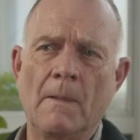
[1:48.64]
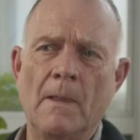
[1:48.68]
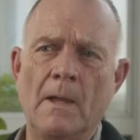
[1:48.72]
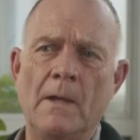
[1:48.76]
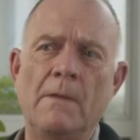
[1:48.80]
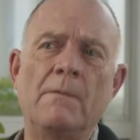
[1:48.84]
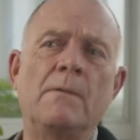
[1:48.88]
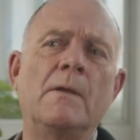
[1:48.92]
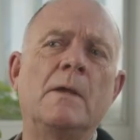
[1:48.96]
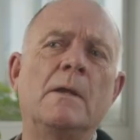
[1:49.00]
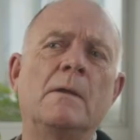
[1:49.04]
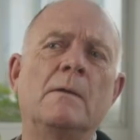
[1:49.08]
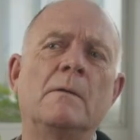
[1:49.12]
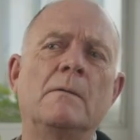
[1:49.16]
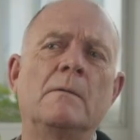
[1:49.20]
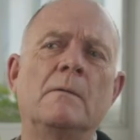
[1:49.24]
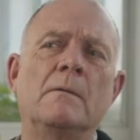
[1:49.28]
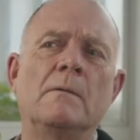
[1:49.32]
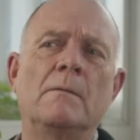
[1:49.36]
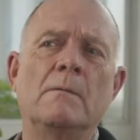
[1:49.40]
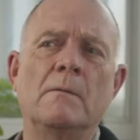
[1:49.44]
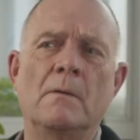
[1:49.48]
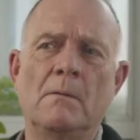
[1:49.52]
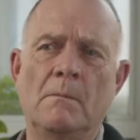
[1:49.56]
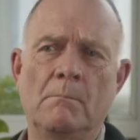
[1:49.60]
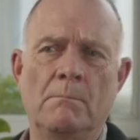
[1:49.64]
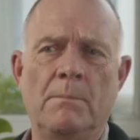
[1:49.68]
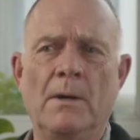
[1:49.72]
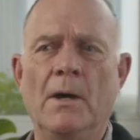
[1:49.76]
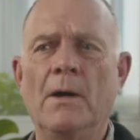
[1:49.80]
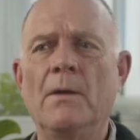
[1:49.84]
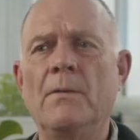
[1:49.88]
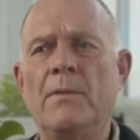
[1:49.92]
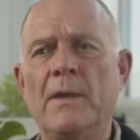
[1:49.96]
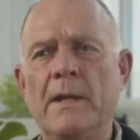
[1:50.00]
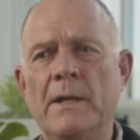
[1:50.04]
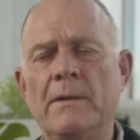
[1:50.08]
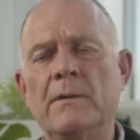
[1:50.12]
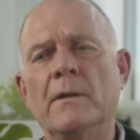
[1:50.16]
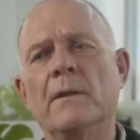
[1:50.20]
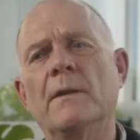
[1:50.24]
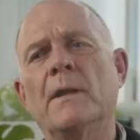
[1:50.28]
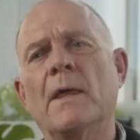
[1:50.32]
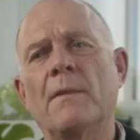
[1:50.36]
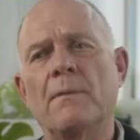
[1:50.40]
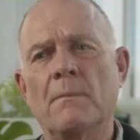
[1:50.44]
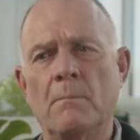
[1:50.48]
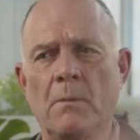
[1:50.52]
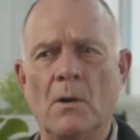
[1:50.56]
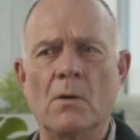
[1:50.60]
And then by then
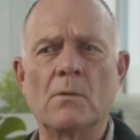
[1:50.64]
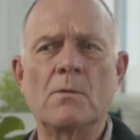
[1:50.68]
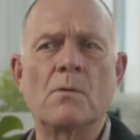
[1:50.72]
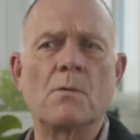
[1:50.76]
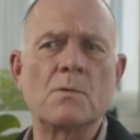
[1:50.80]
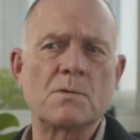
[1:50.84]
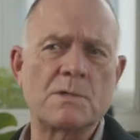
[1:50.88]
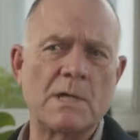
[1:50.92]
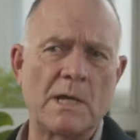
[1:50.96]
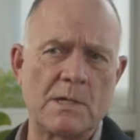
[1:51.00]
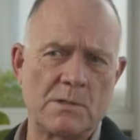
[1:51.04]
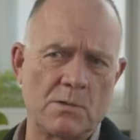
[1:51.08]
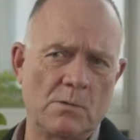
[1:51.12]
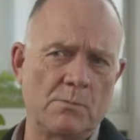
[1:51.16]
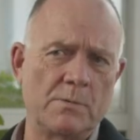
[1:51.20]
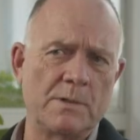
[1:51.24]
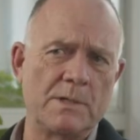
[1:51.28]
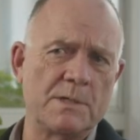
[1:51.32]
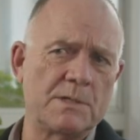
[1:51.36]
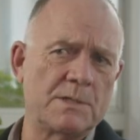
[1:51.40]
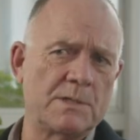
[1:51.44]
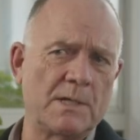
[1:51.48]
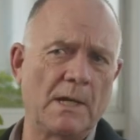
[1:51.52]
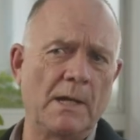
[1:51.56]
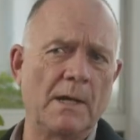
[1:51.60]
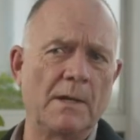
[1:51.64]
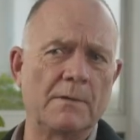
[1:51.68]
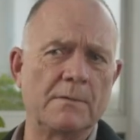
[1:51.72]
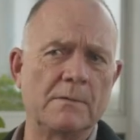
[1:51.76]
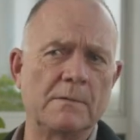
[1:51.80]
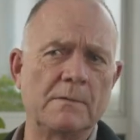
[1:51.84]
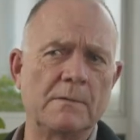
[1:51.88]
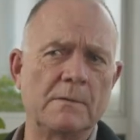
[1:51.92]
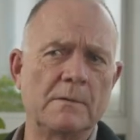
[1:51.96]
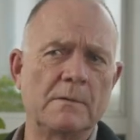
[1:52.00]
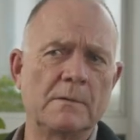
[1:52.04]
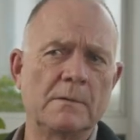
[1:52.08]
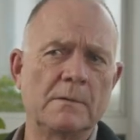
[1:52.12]
another block course has already started.